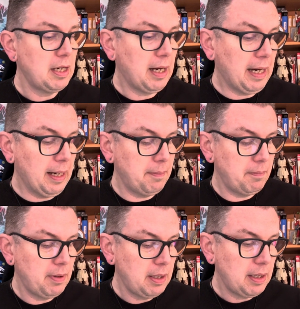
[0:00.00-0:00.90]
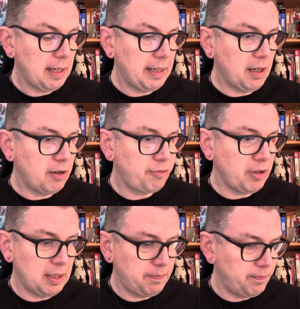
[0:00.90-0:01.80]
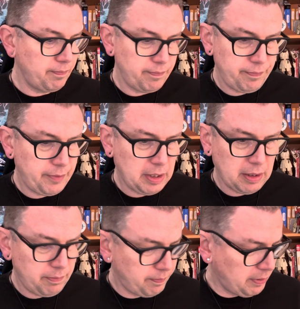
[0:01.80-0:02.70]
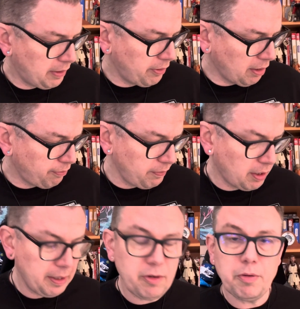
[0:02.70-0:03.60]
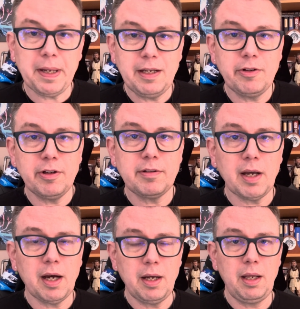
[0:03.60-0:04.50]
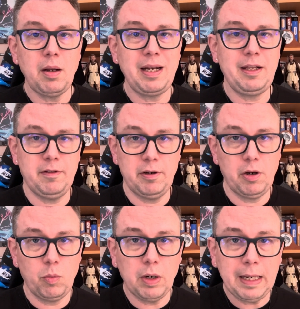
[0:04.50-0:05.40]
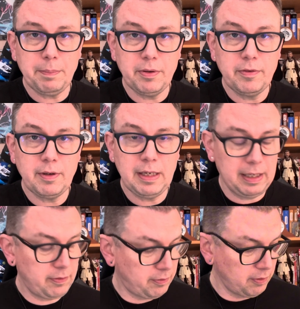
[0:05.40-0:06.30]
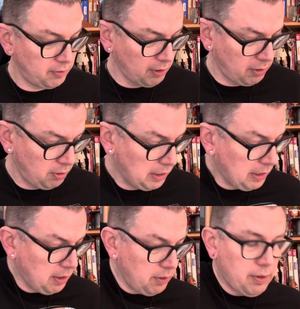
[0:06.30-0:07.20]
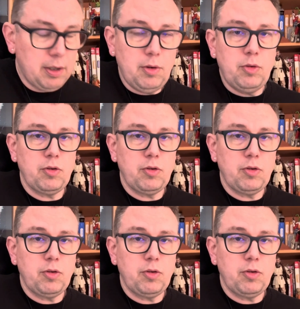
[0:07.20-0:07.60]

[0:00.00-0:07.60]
And after, near enough 900 pages, I need to know what happens next. So those